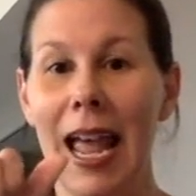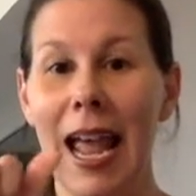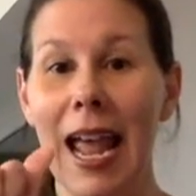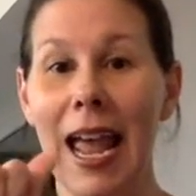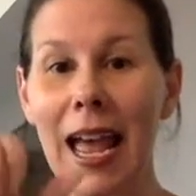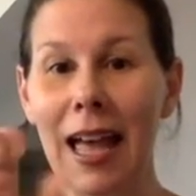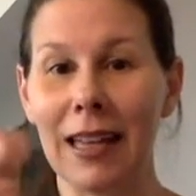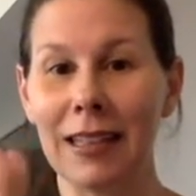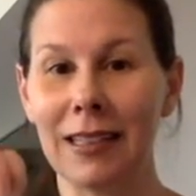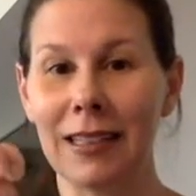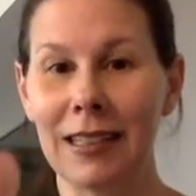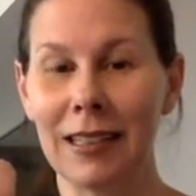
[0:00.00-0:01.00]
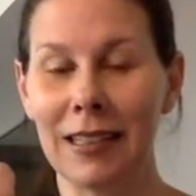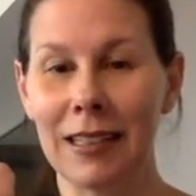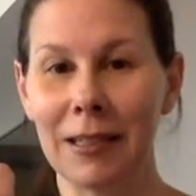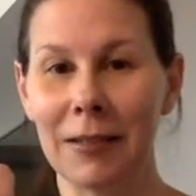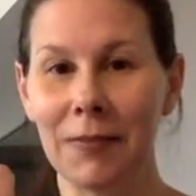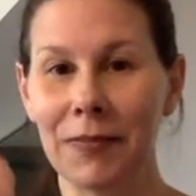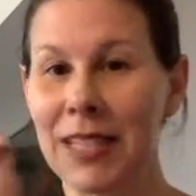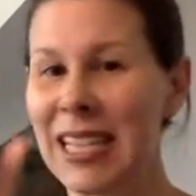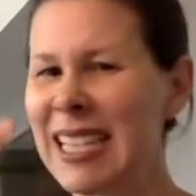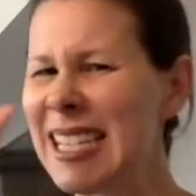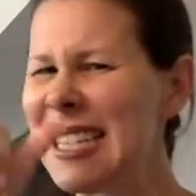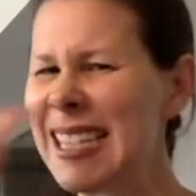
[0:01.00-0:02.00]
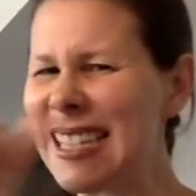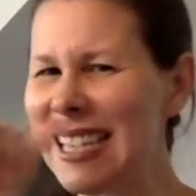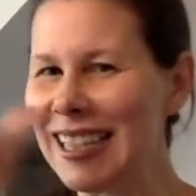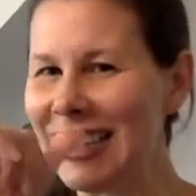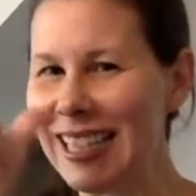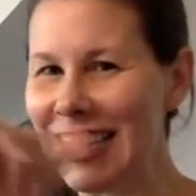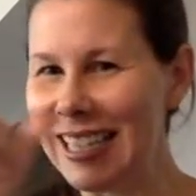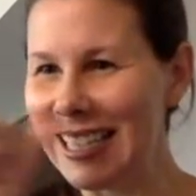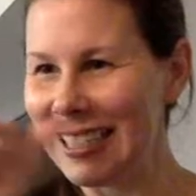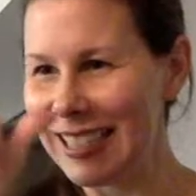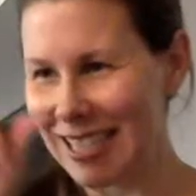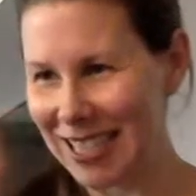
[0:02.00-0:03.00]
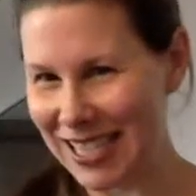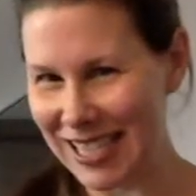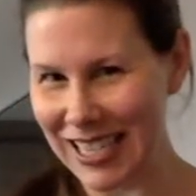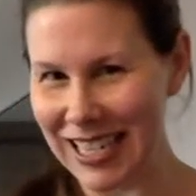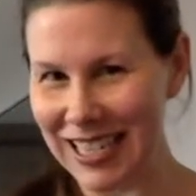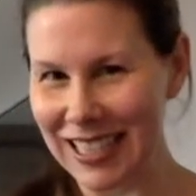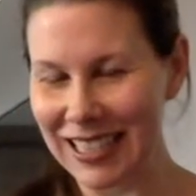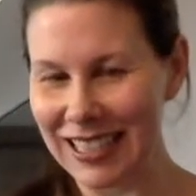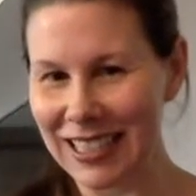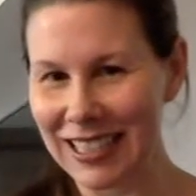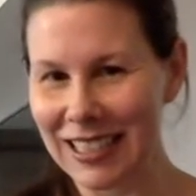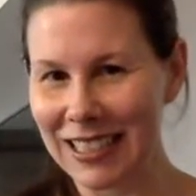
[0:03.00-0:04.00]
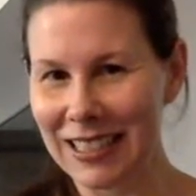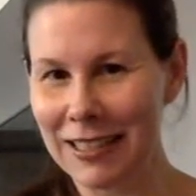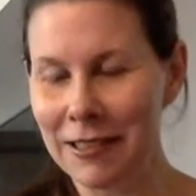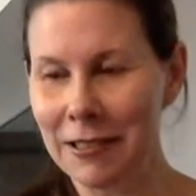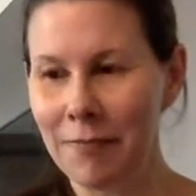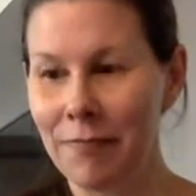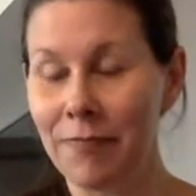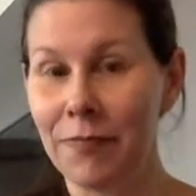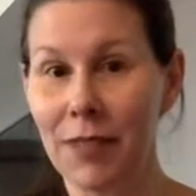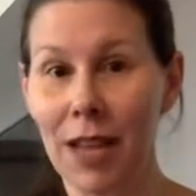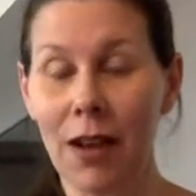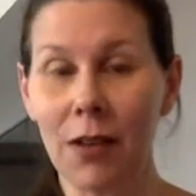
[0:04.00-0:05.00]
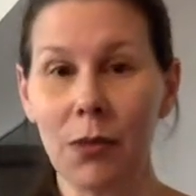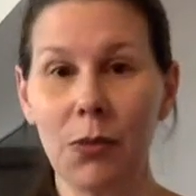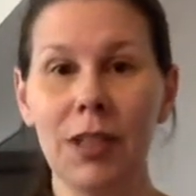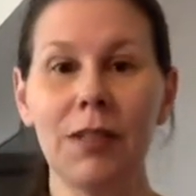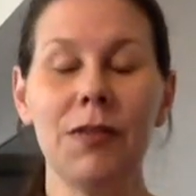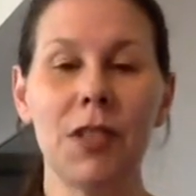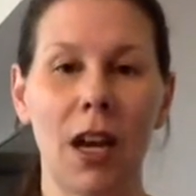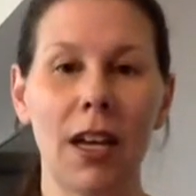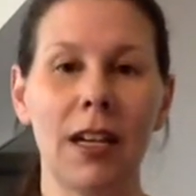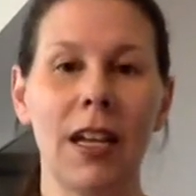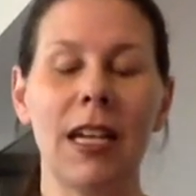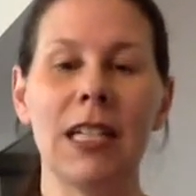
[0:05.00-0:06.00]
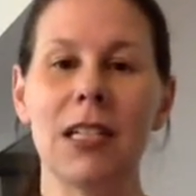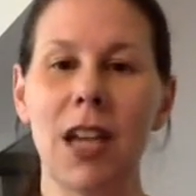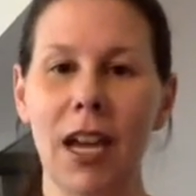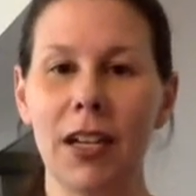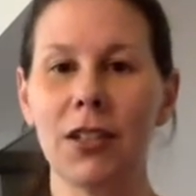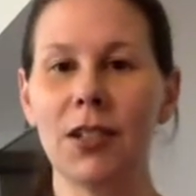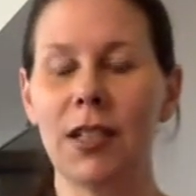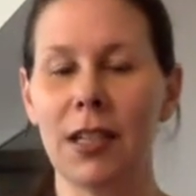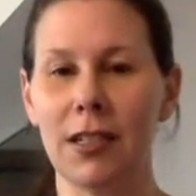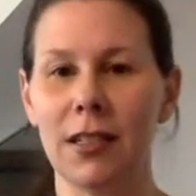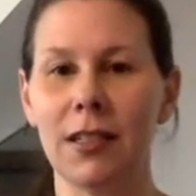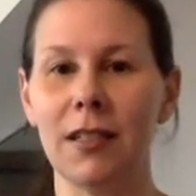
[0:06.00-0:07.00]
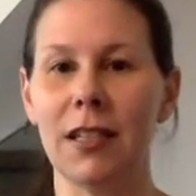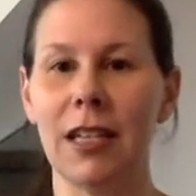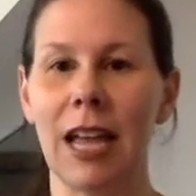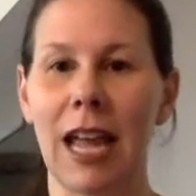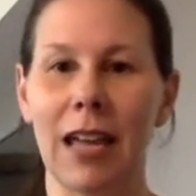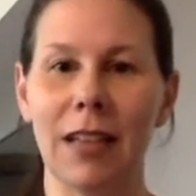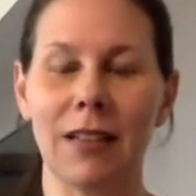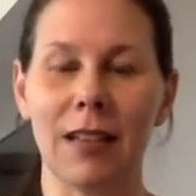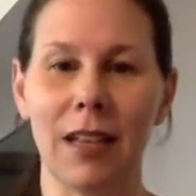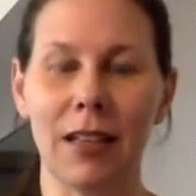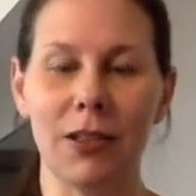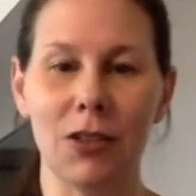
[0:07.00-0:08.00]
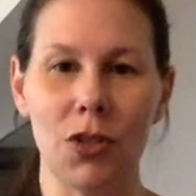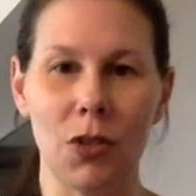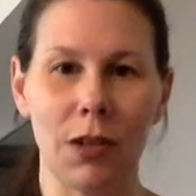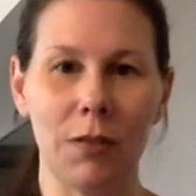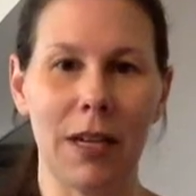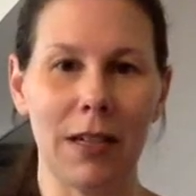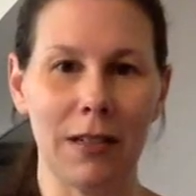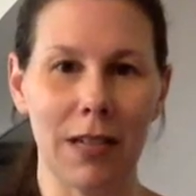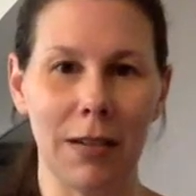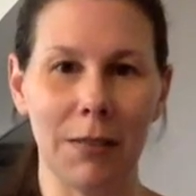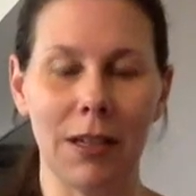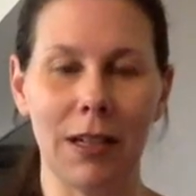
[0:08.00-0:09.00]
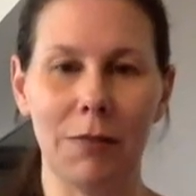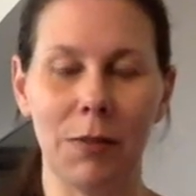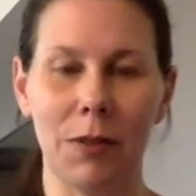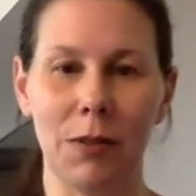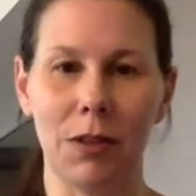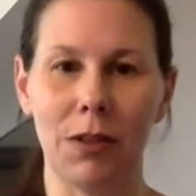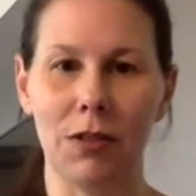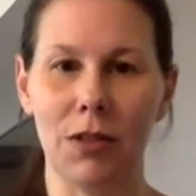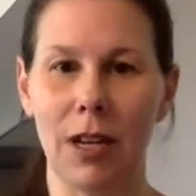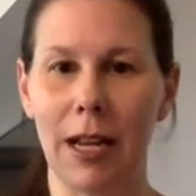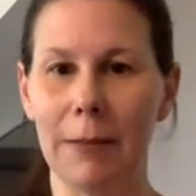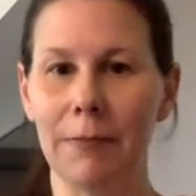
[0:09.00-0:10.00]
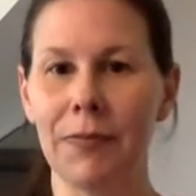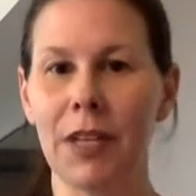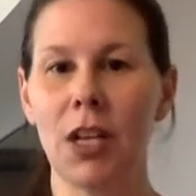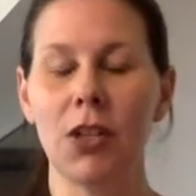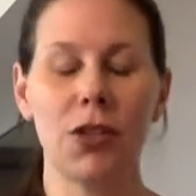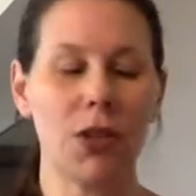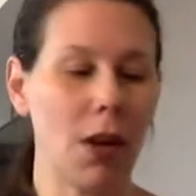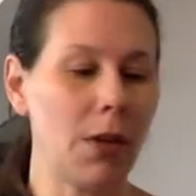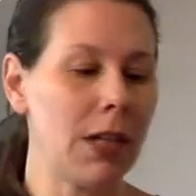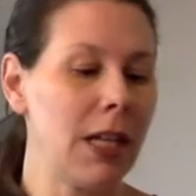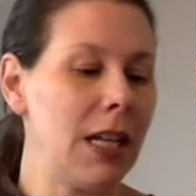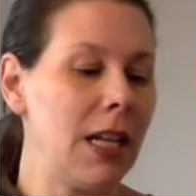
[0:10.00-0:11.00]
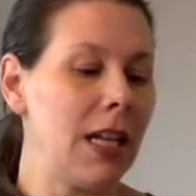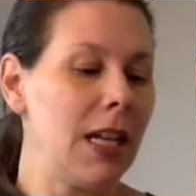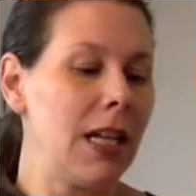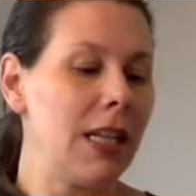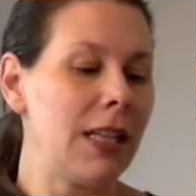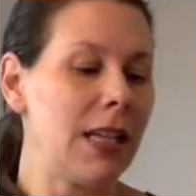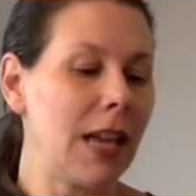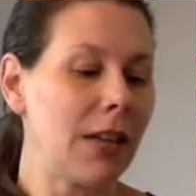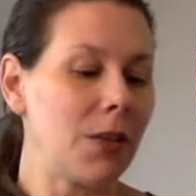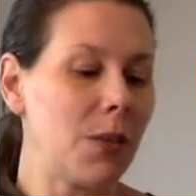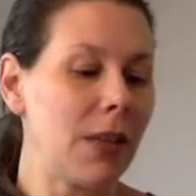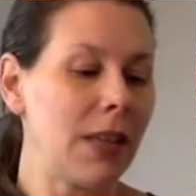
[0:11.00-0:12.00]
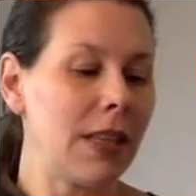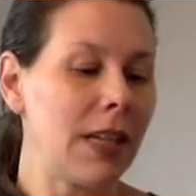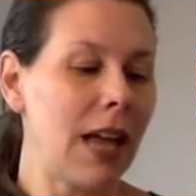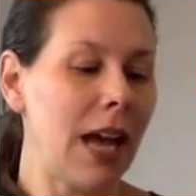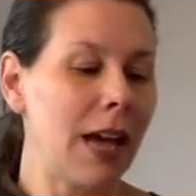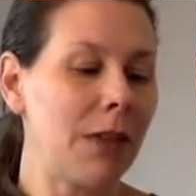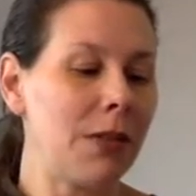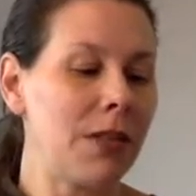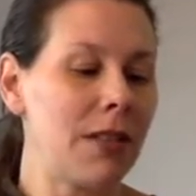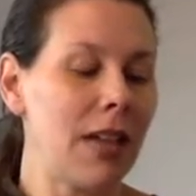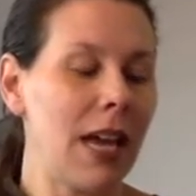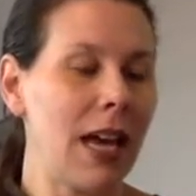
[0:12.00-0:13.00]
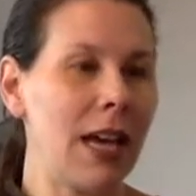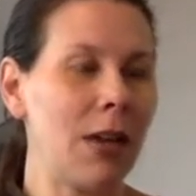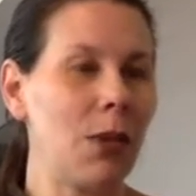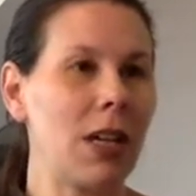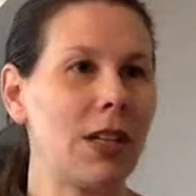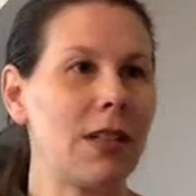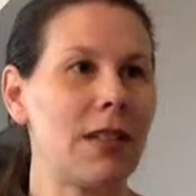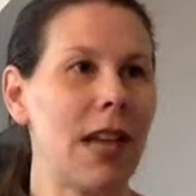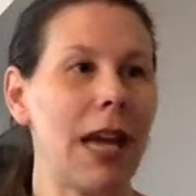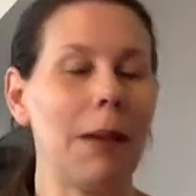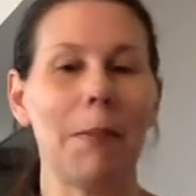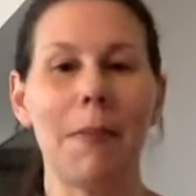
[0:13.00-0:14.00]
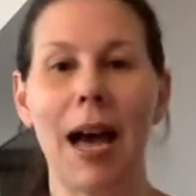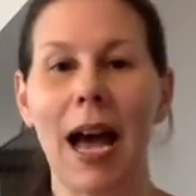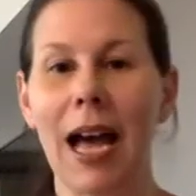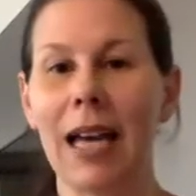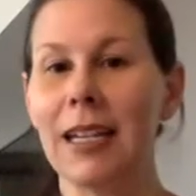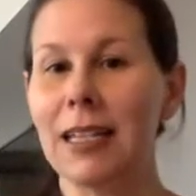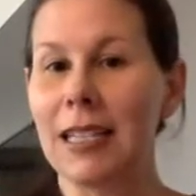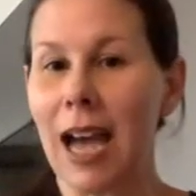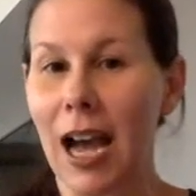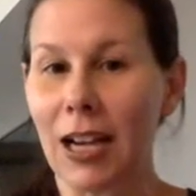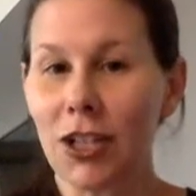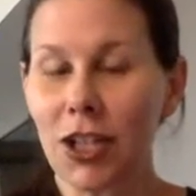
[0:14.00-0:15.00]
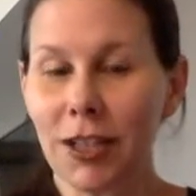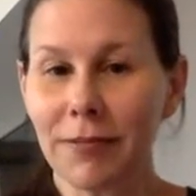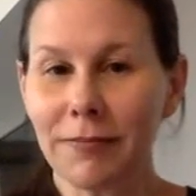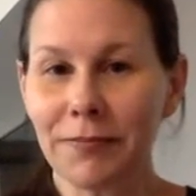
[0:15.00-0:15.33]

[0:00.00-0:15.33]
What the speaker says: Anne, silly she. Now, we've done an entire sentence in ASL in the short amount of time that I've been with you today. So the next one that I would say, we could say, my doctor,